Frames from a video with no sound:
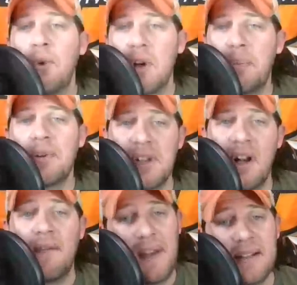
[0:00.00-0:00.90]
40%
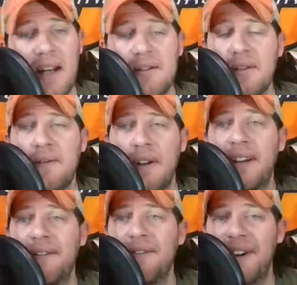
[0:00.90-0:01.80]
off. That's actually
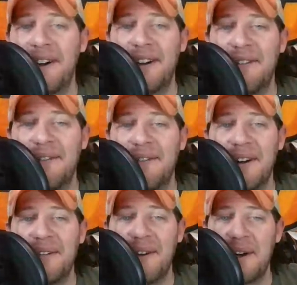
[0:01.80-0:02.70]

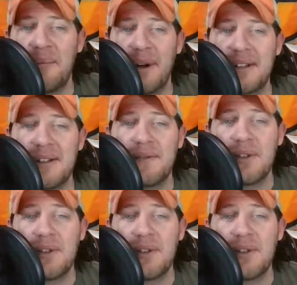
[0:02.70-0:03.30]
very impressive.